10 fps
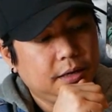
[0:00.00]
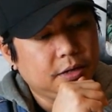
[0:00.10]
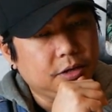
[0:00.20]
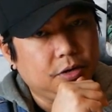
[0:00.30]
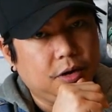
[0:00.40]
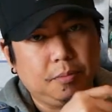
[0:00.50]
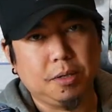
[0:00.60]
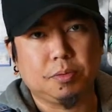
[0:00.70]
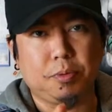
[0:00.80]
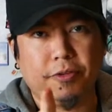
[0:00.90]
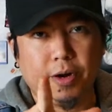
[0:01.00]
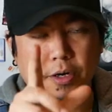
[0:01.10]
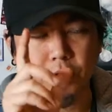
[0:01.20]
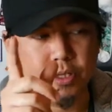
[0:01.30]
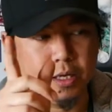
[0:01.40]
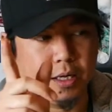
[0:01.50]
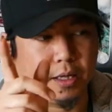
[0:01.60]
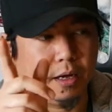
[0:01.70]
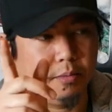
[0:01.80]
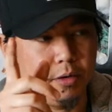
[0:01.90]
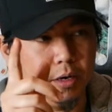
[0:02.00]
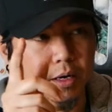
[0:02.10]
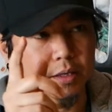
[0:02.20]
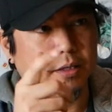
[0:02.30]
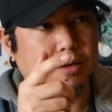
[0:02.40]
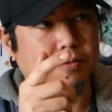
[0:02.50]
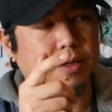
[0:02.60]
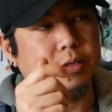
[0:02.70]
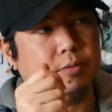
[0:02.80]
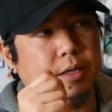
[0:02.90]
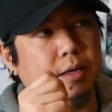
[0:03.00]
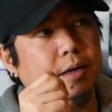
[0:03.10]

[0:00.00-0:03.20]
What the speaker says: So I much prefer using that camera instead of this one.